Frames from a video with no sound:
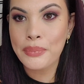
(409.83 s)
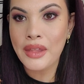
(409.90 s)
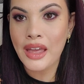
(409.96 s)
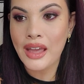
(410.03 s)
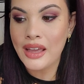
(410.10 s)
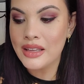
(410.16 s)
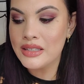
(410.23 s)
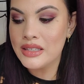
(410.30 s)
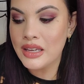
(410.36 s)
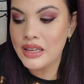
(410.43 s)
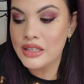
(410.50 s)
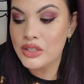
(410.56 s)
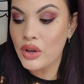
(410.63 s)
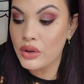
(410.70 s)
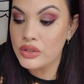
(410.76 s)
and
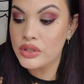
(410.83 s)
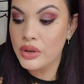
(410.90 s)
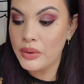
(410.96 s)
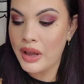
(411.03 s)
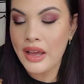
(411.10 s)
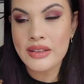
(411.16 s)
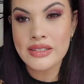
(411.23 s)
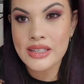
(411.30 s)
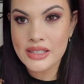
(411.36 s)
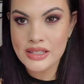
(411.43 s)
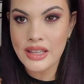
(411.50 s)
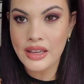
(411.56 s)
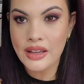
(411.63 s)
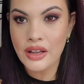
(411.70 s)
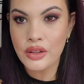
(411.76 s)
is also has a
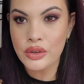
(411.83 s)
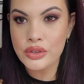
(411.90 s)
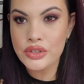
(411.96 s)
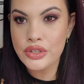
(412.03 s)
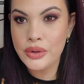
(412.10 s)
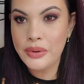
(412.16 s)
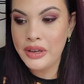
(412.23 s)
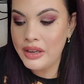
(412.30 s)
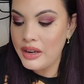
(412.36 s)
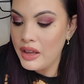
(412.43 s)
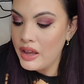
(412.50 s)
slight color to it.